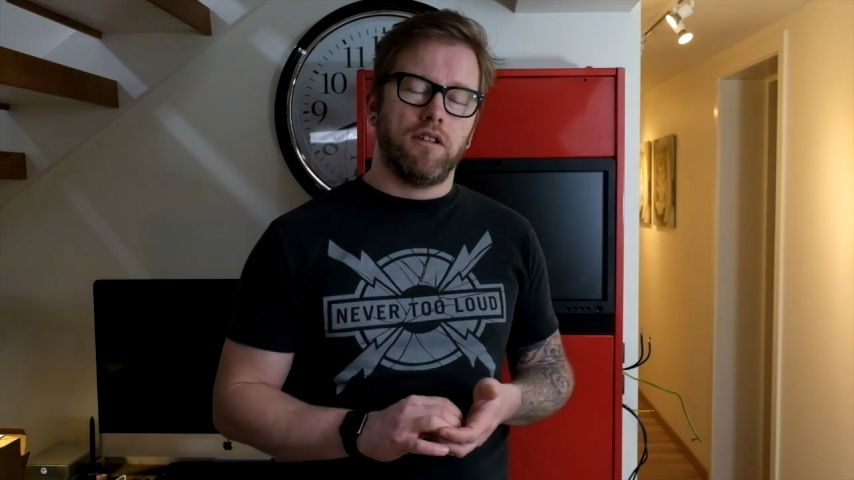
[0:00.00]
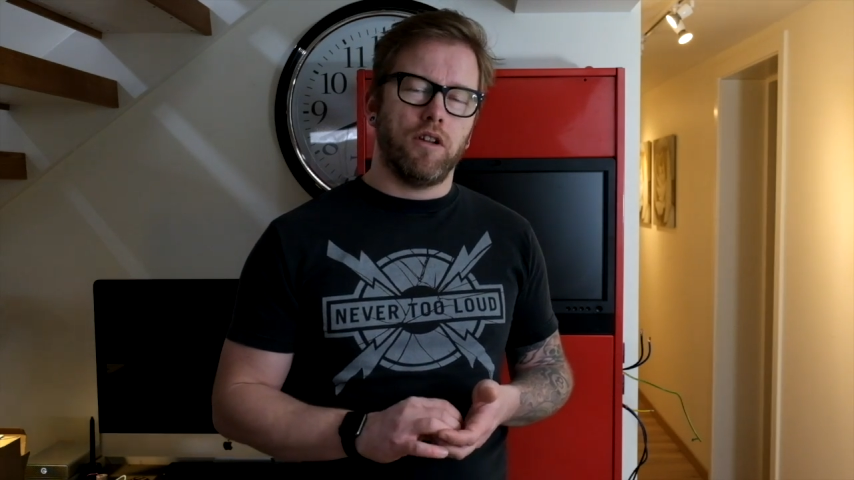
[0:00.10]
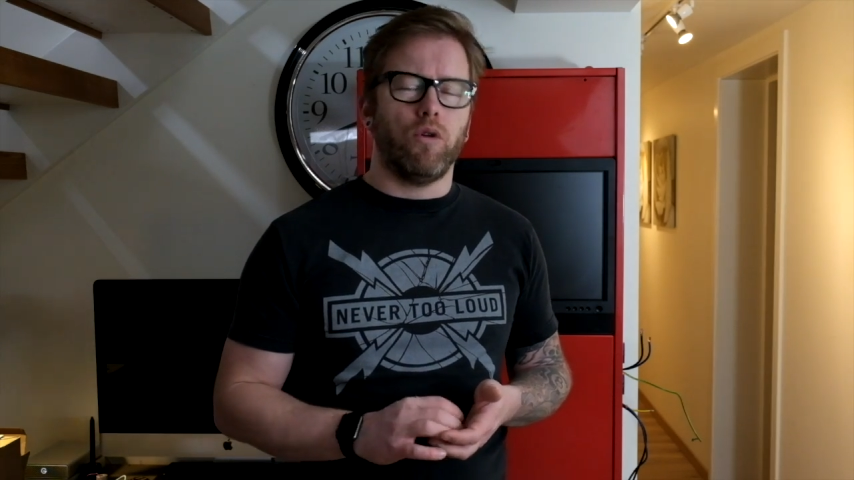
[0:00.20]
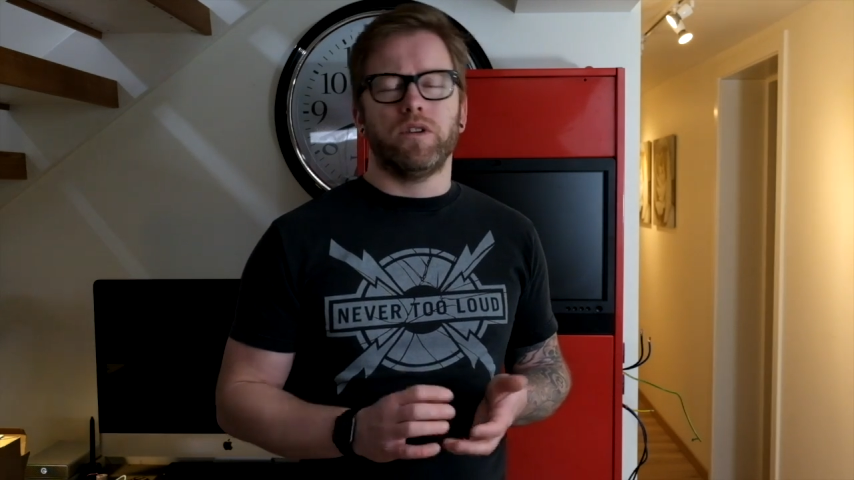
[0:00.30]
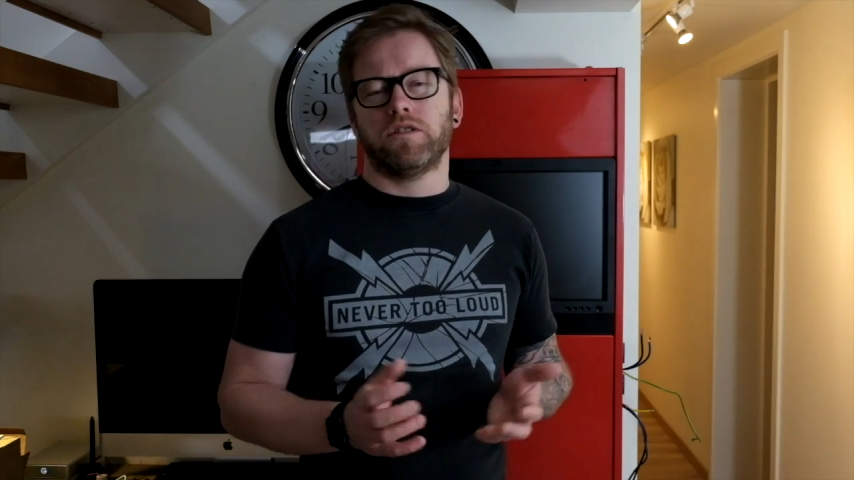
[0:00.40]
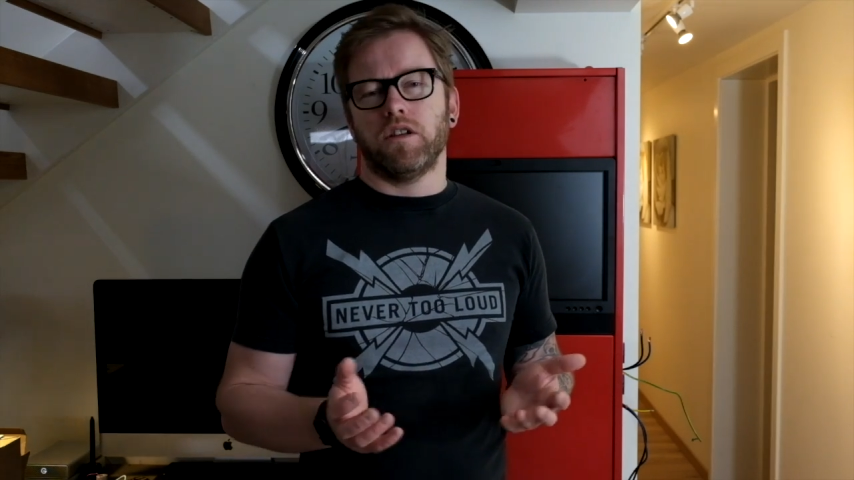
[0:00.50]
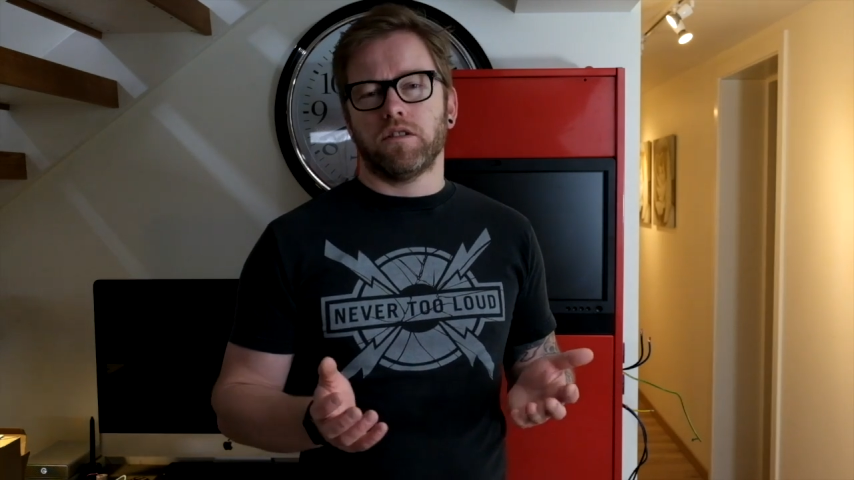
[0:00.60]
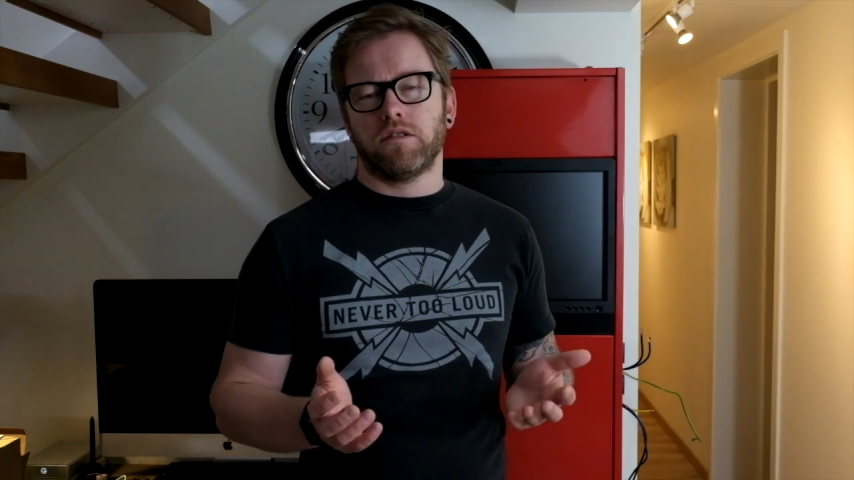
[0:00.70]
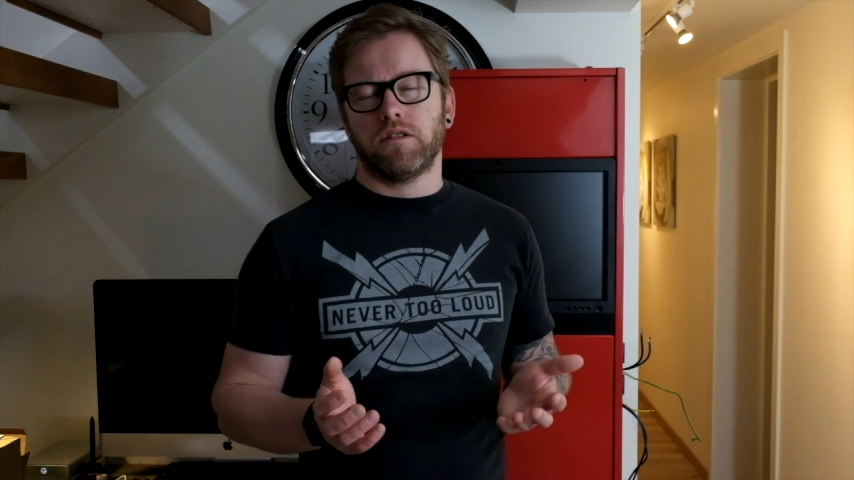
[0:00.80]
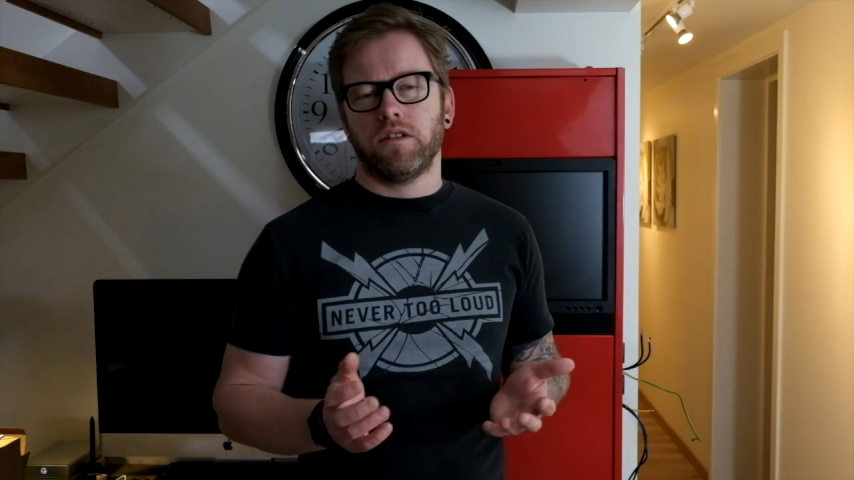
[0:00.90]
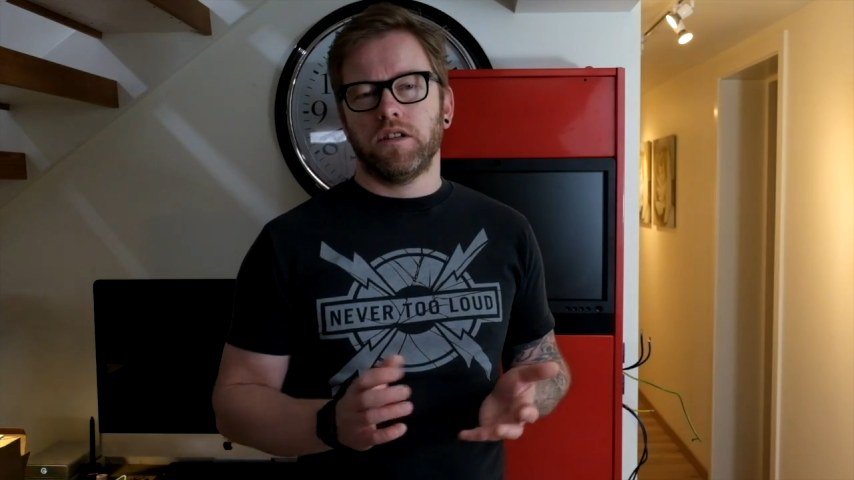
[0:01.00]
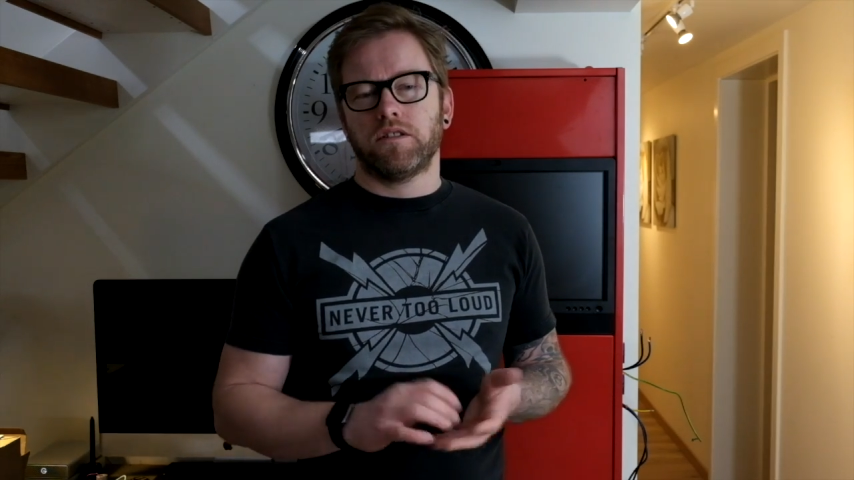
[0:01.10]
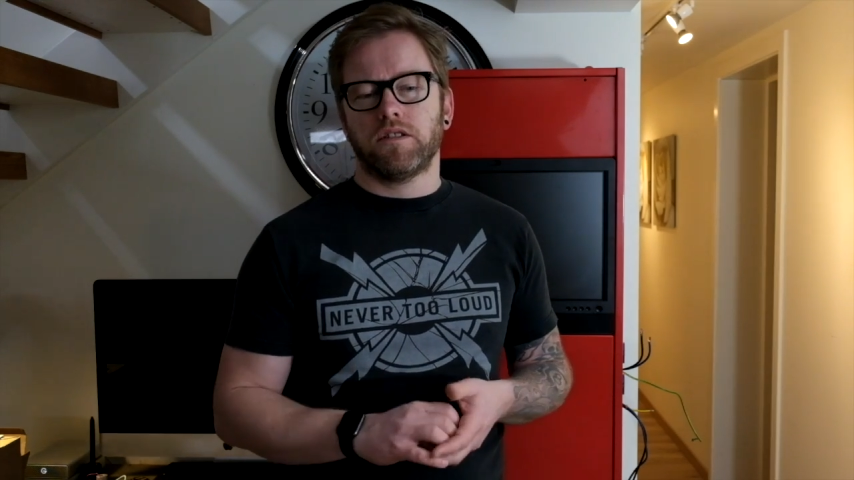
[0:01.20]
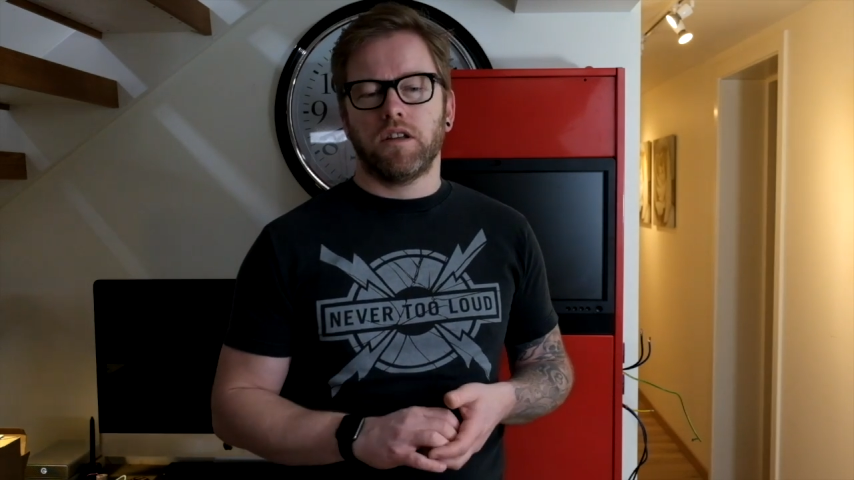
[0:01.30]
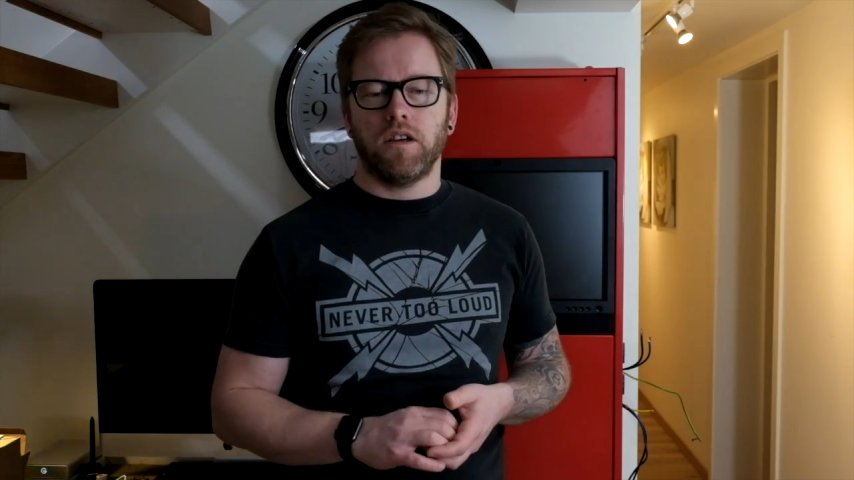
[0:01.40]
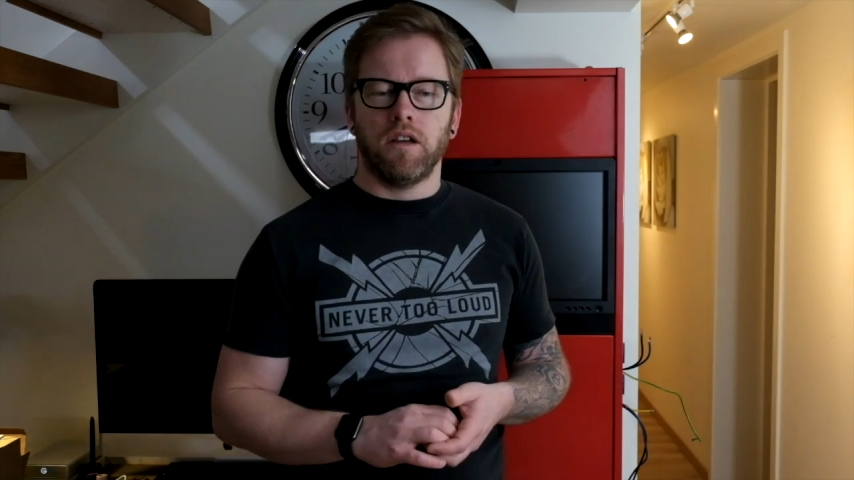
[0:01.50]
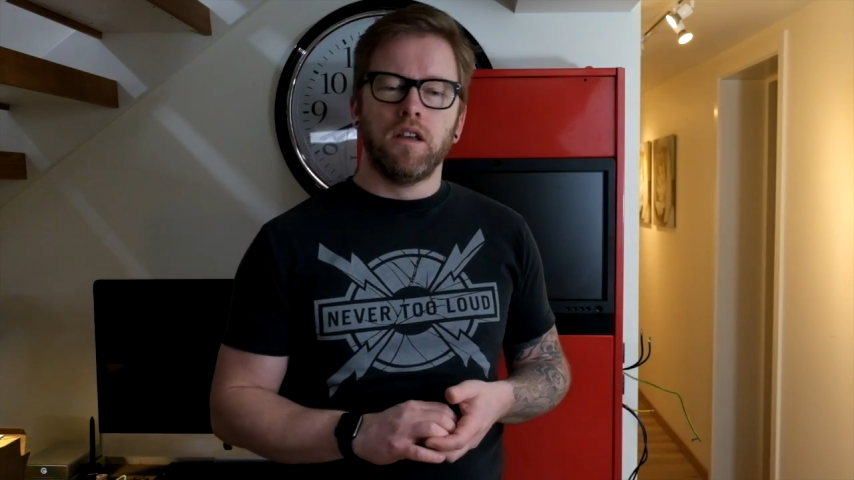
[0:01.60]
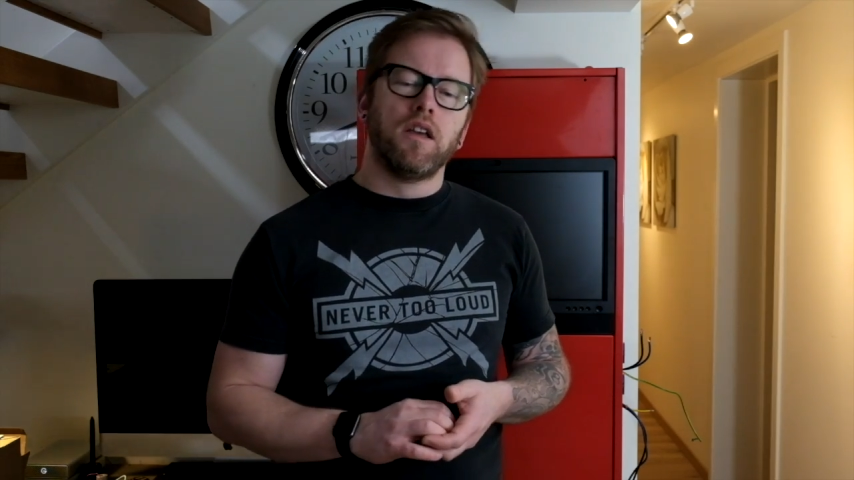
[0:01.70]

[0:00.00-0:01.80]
No, it's not. It's a